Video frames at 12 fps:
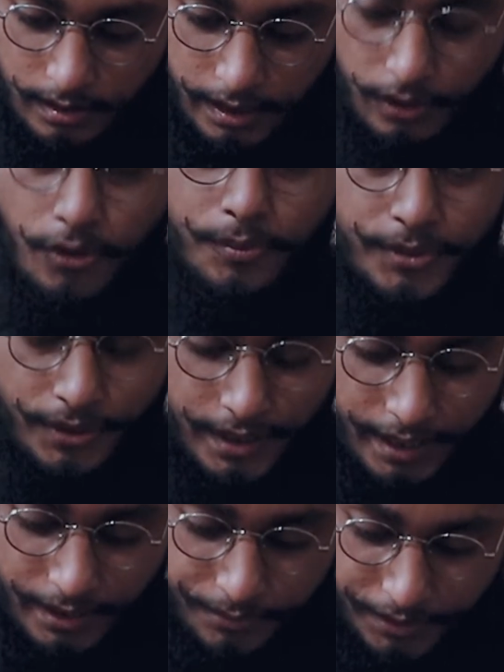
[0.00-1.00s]
I hope you're
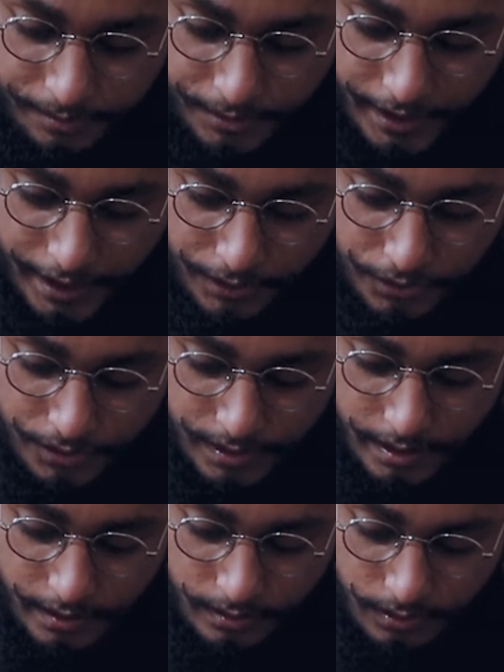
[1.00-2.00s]
getting what I'm trying to
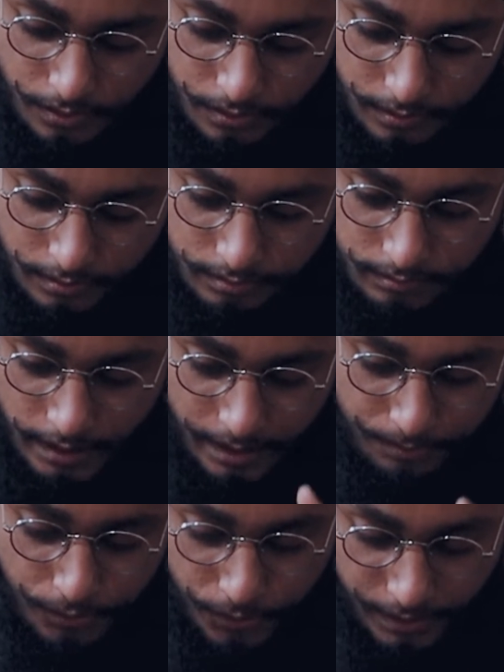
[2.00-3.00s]
say. So
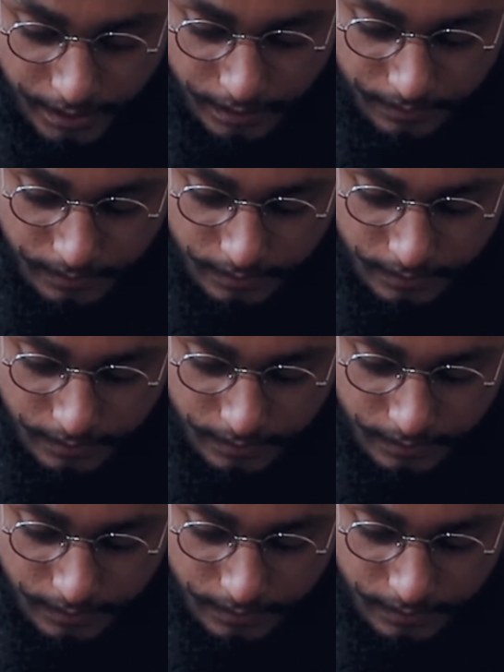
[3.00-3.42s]
I'm pouring